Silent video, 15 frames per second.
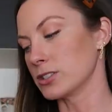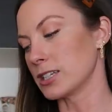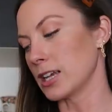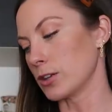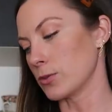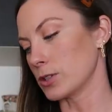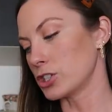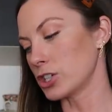
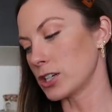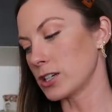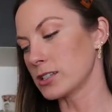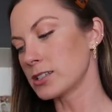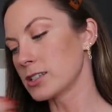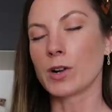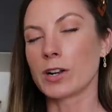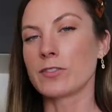
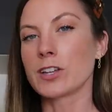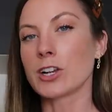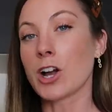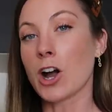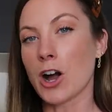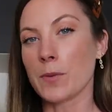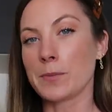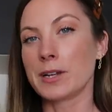sandwiches. One of the
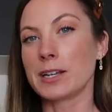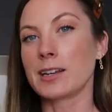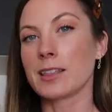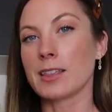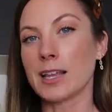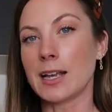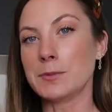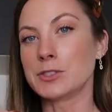
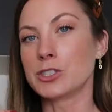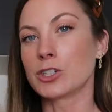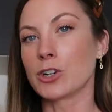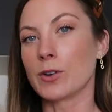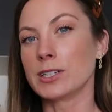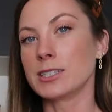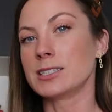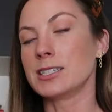common themes you're
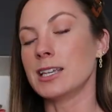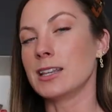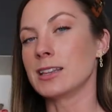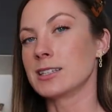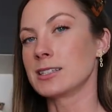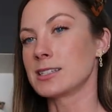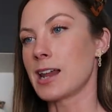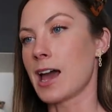going to see
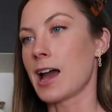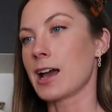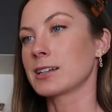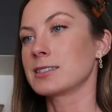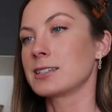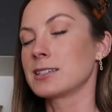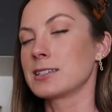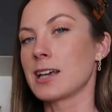in the
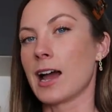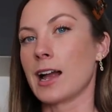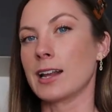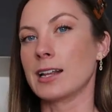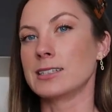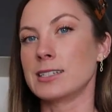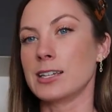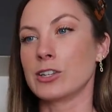snacks is
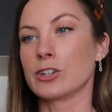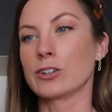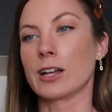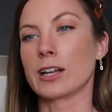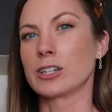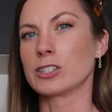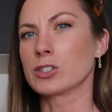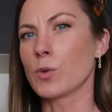that it's either
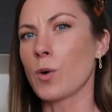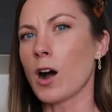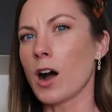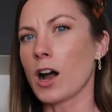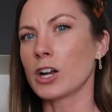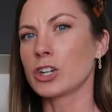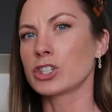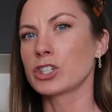like a
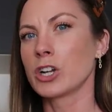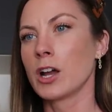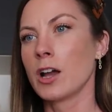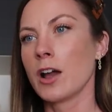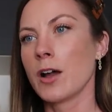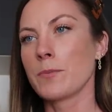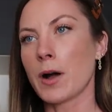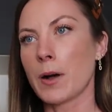squash,
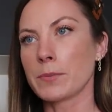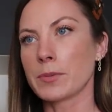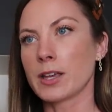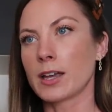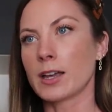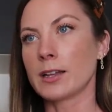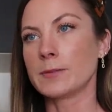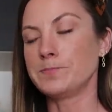
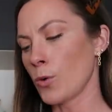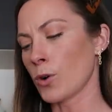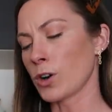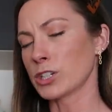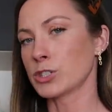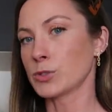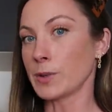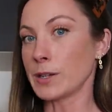pumpkin,
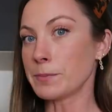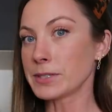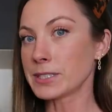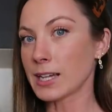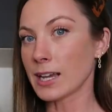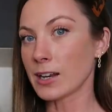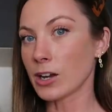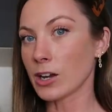or sweet
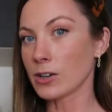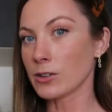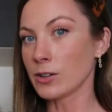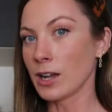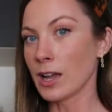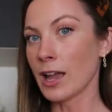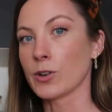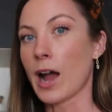
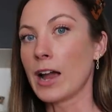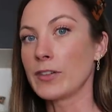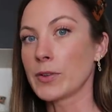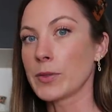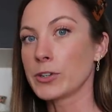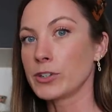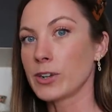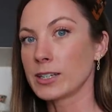potato. So I'm
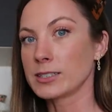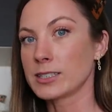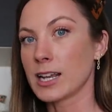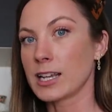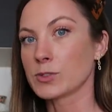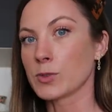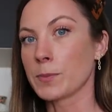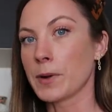in the United
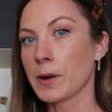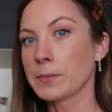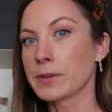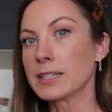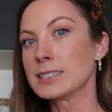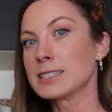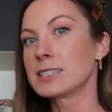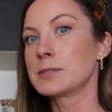States where
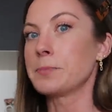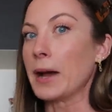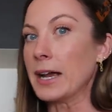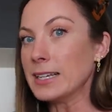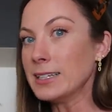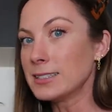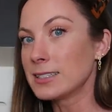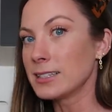pumpkin
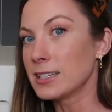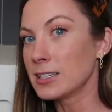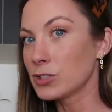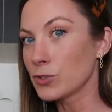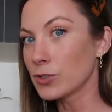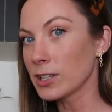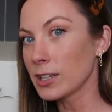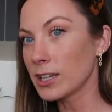spice
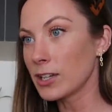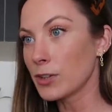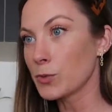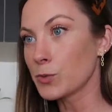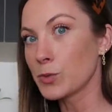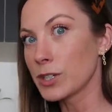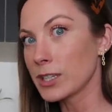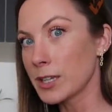is really,
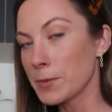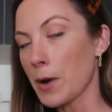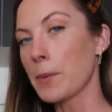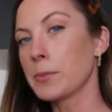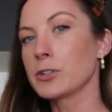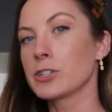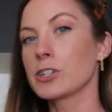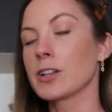really
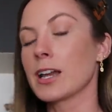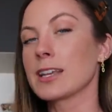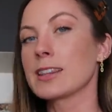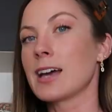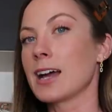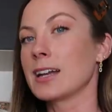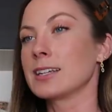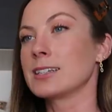popular. Like
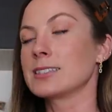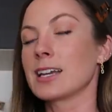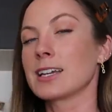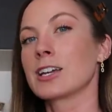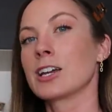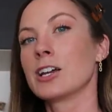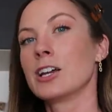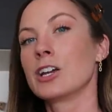that is
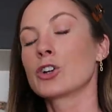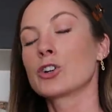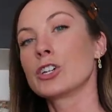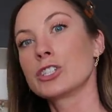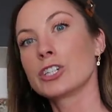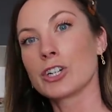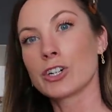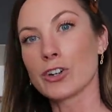like
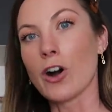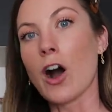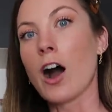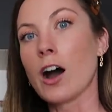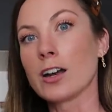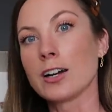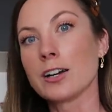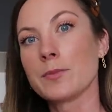Christian Girl
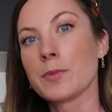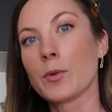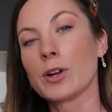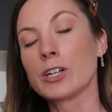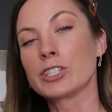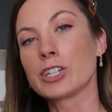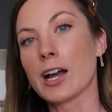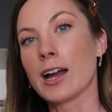Autumn,
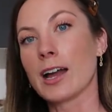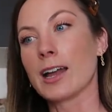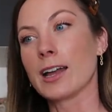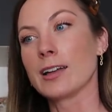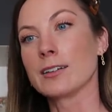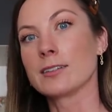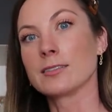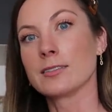which
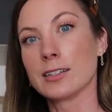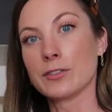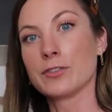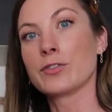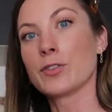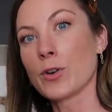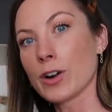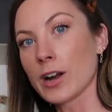I live
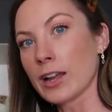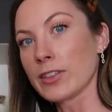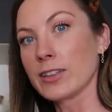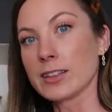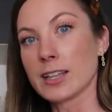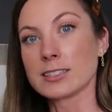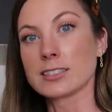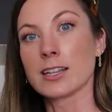for. I
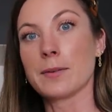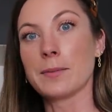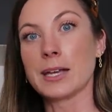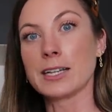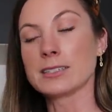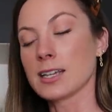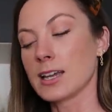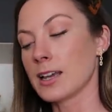think that's
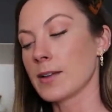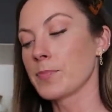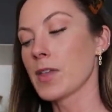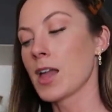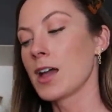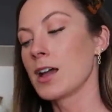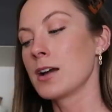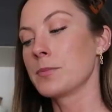amazing.
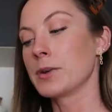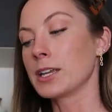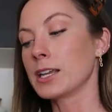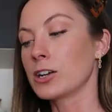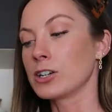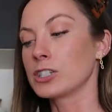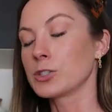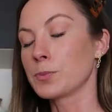But
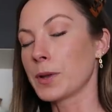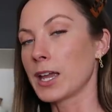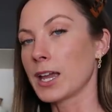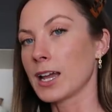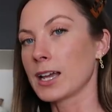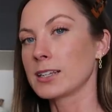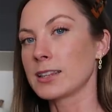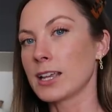here in
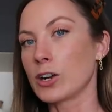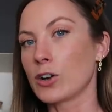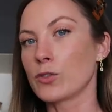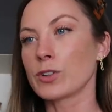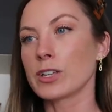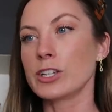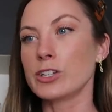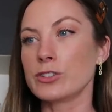Japan, they
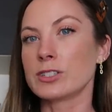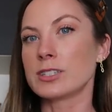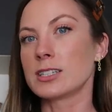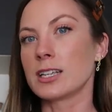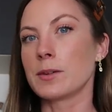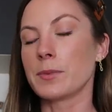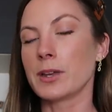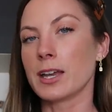don't really use
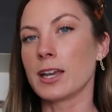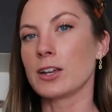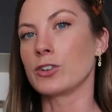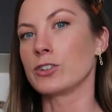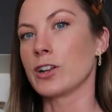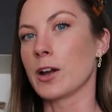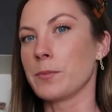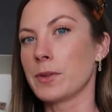cinnamon
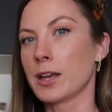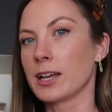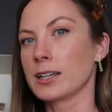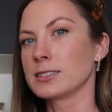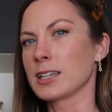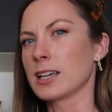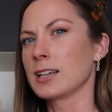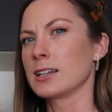or
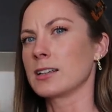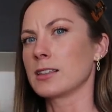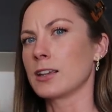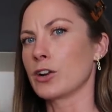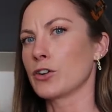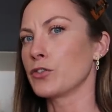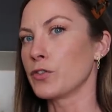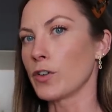nutmegs in
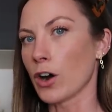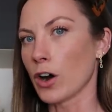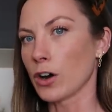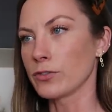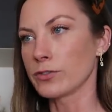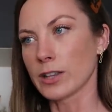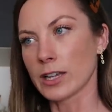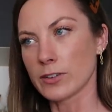their
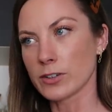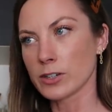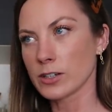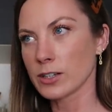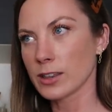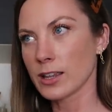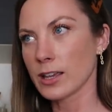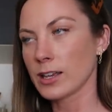fall
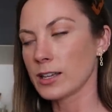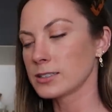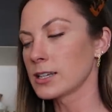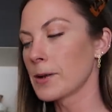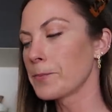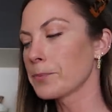flavored things.